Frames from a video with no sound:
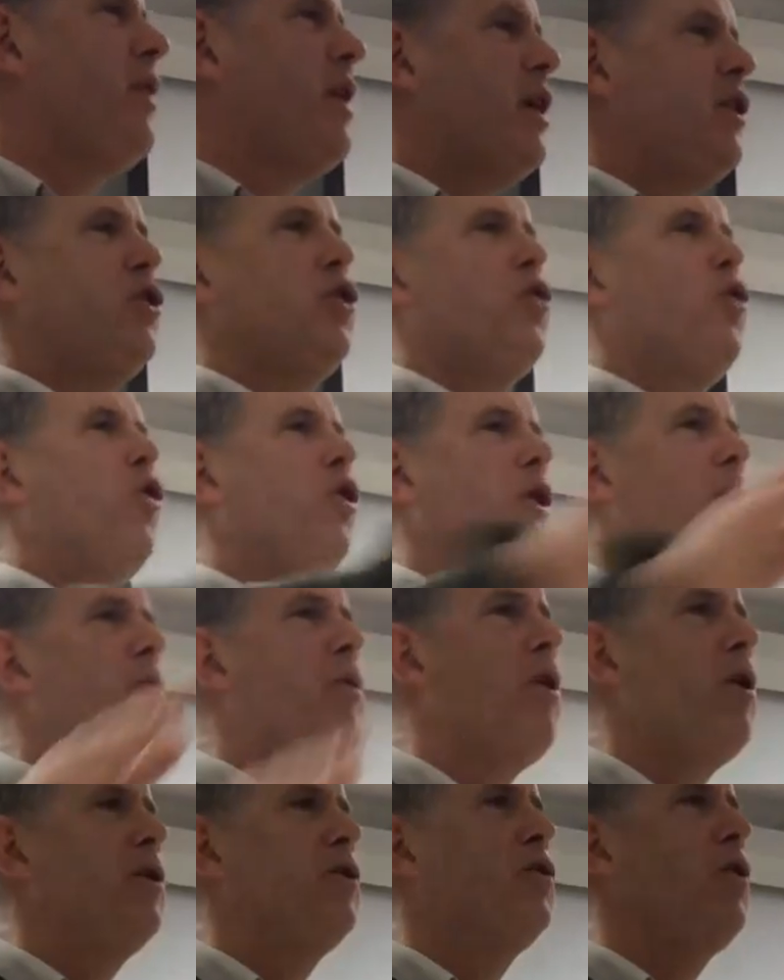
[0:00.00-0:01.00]
that I took all the
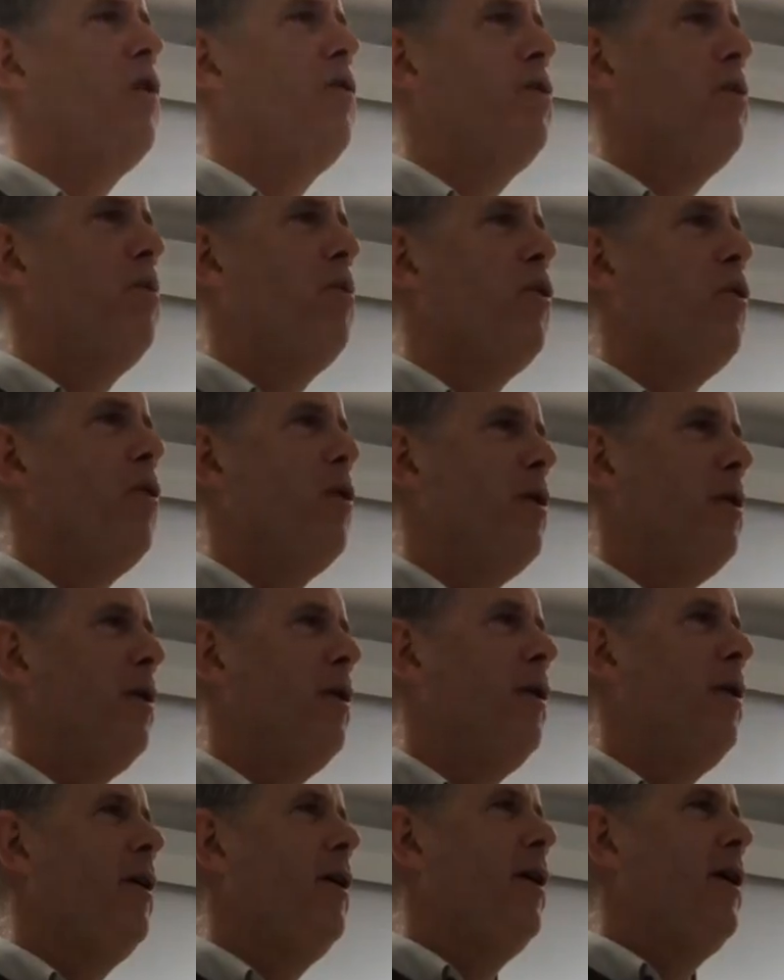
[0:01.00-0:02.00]
parts off the board,
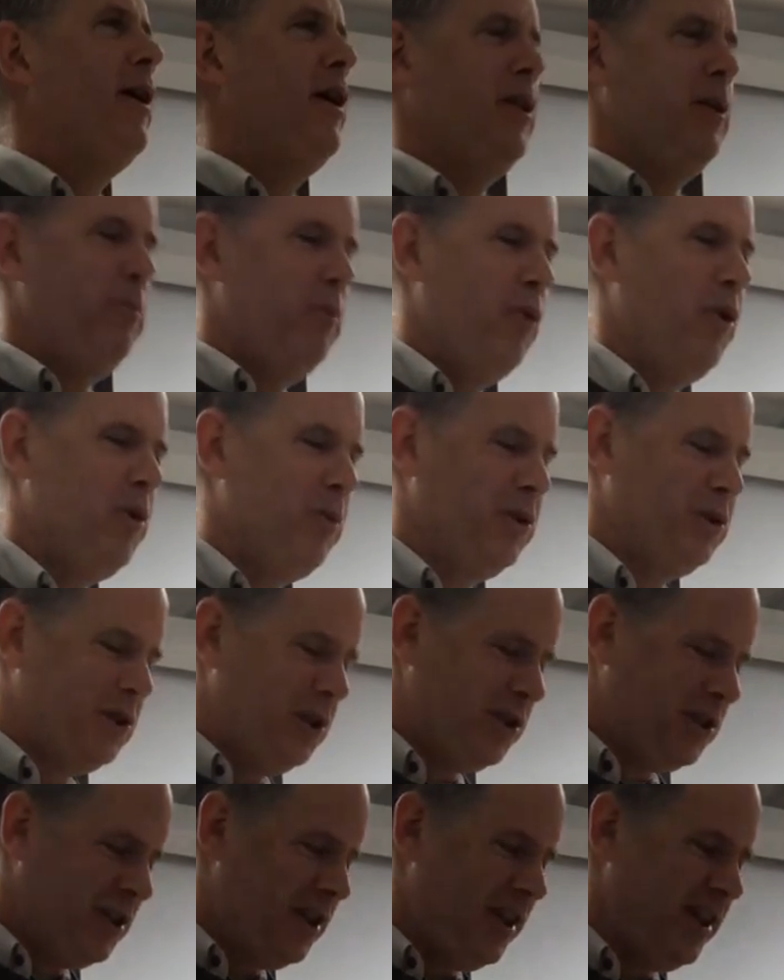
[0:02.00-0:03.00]
and the board was
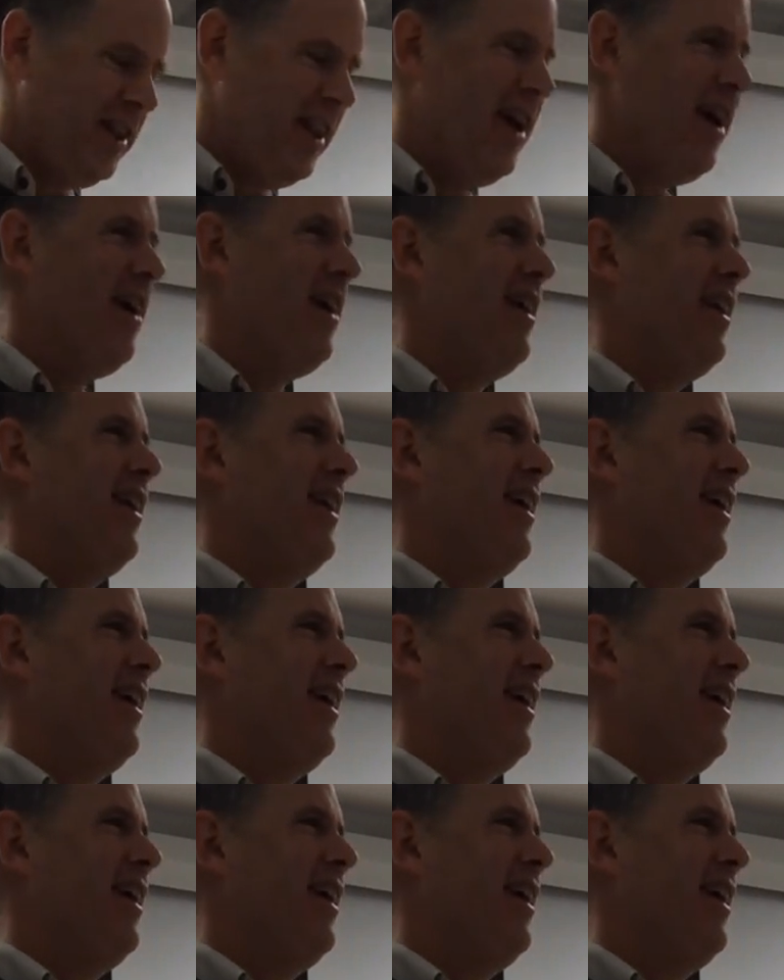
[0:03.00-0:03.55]
just sitting there.